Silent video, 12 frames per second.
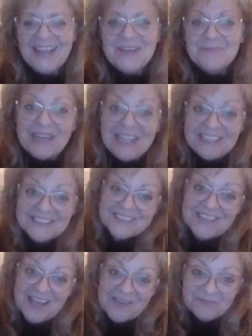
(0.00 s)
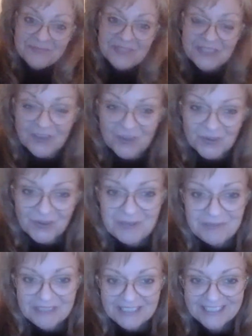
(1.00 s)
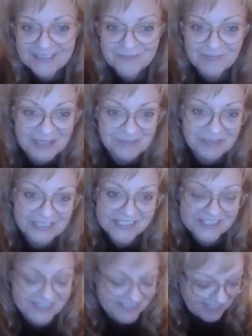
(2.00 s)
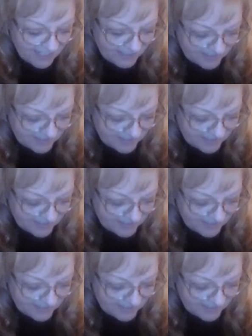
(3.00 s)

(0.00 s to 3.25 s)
But I just thought, maybe it's just not a